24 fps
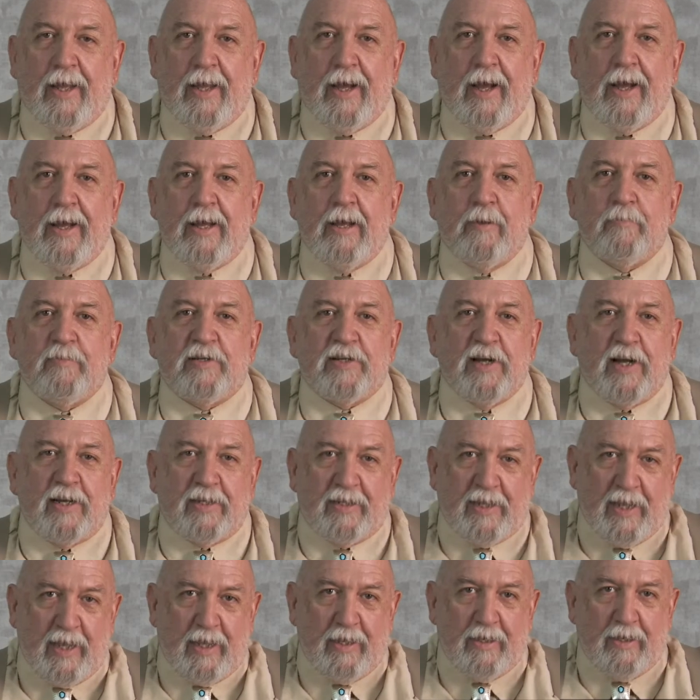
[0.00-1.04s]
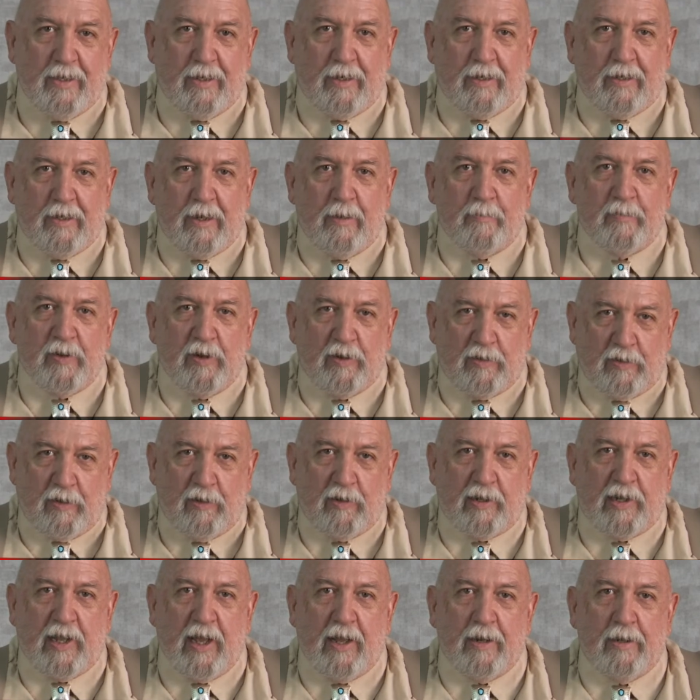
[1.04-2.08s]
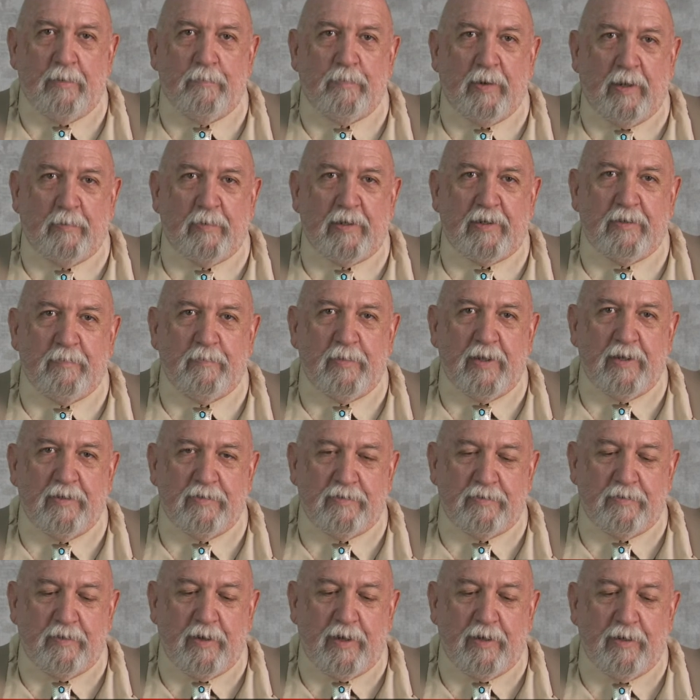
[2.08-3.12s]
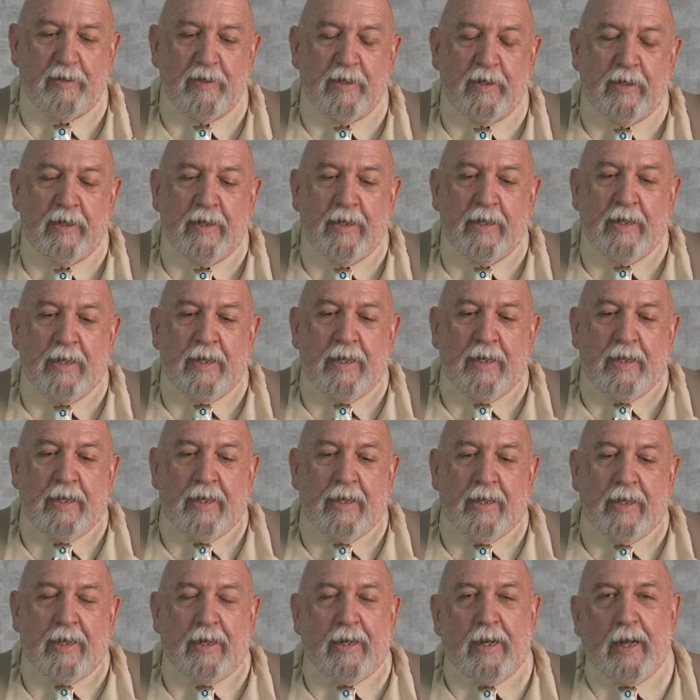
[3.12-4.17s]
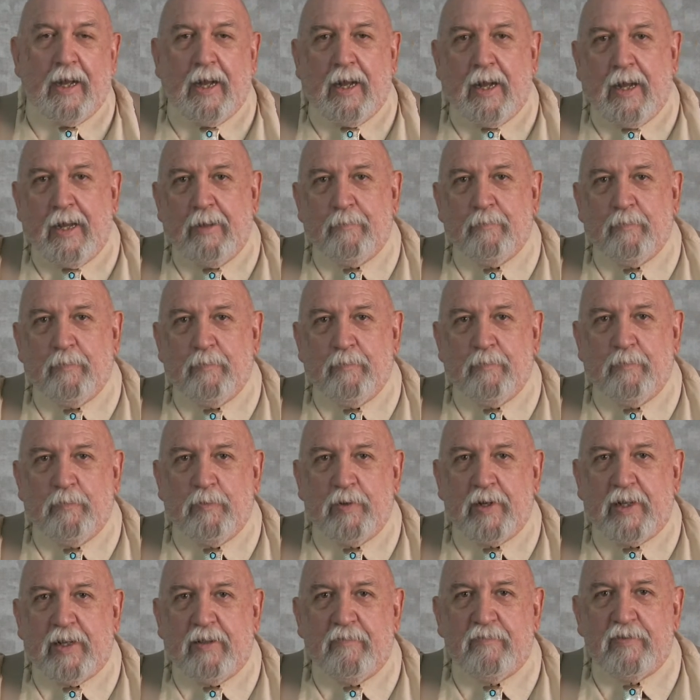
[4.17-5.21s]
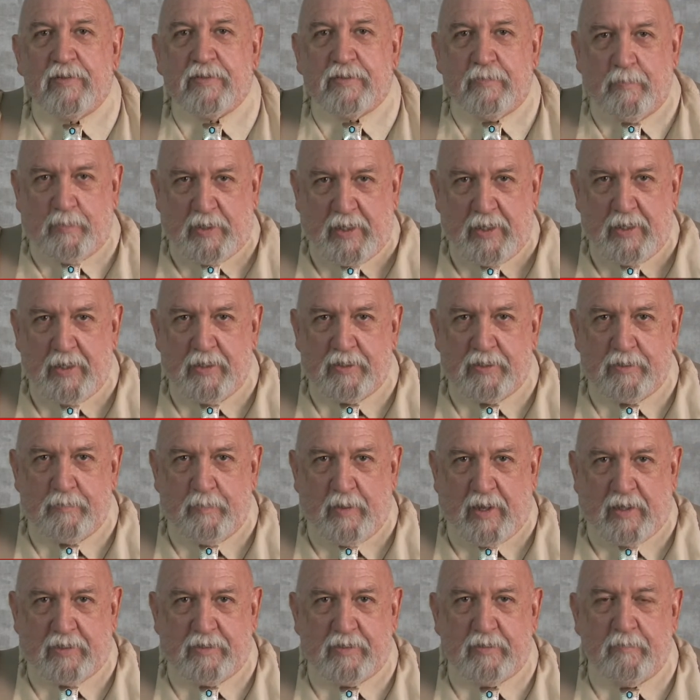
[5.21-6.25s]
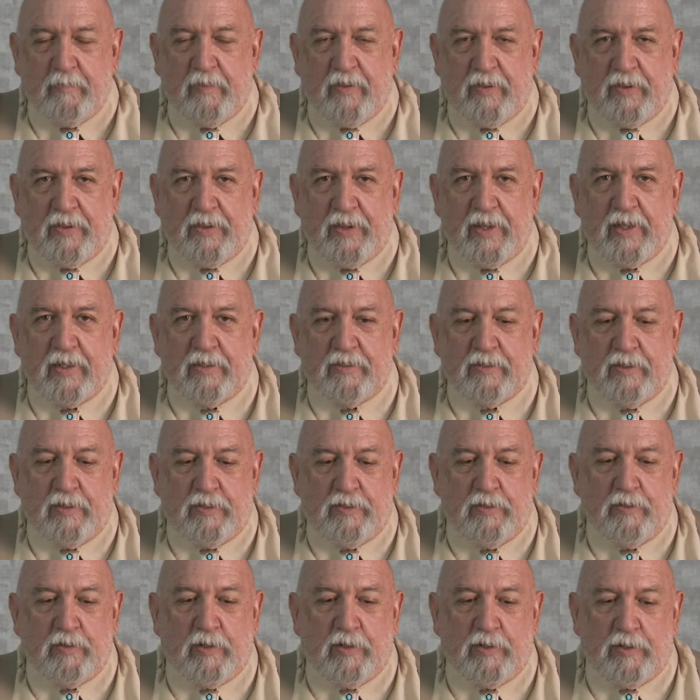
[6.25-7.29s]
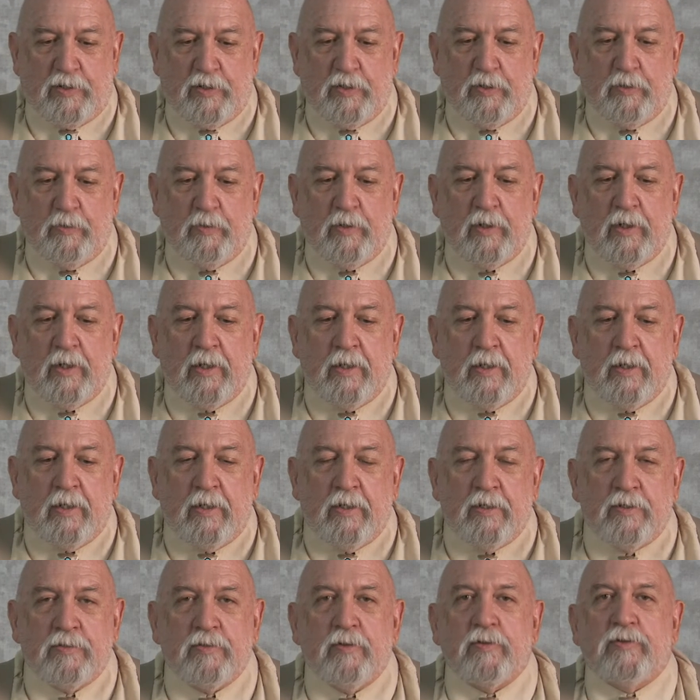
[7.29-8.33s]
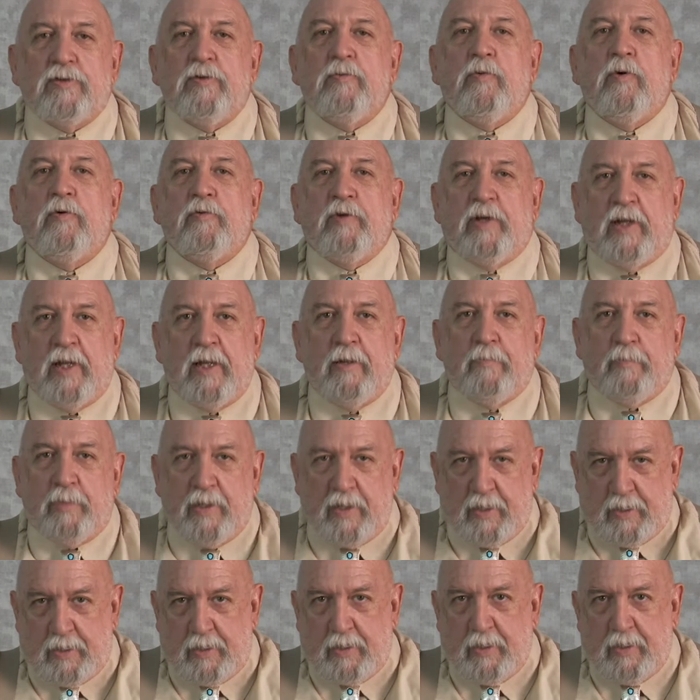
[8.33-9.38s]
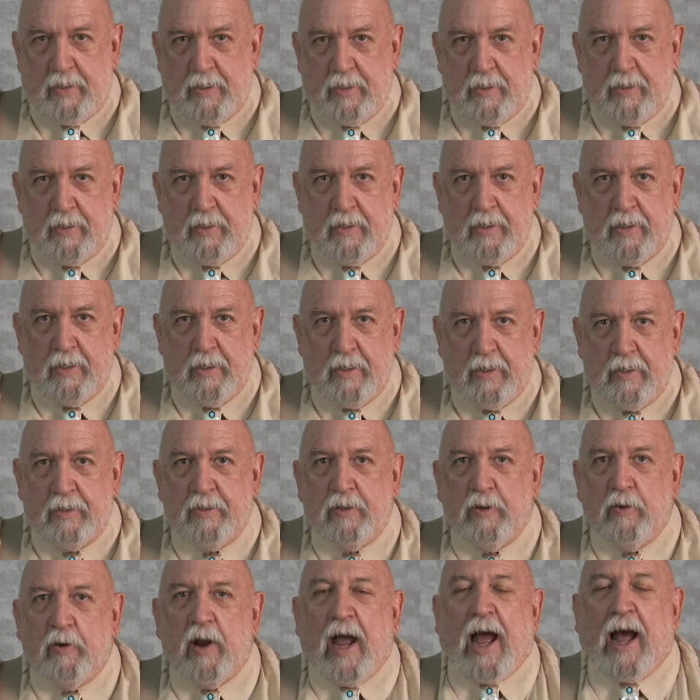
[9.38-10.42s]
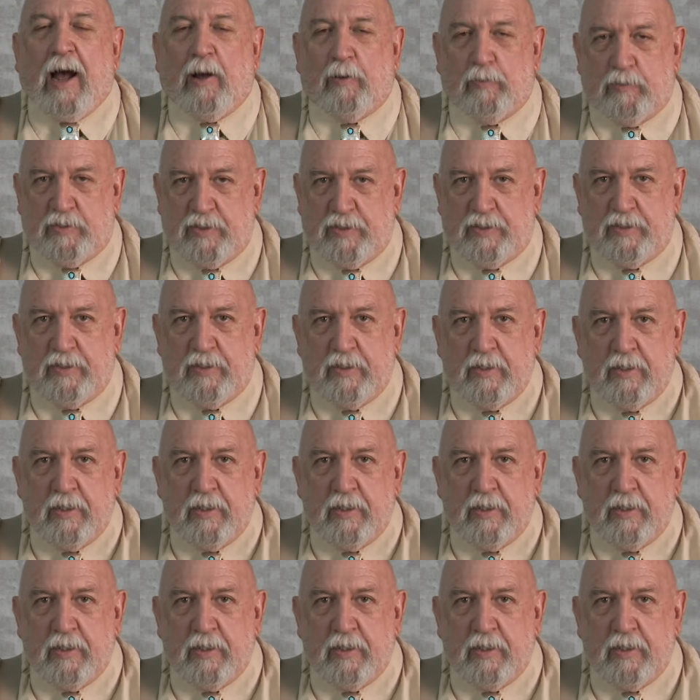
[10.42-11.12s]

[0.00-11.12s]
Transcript: Hi, I'm John Cahill, and I'm your Clark County Public Administrator. And I want to give you some hints about some of the things that you can do so that you won't need me in your house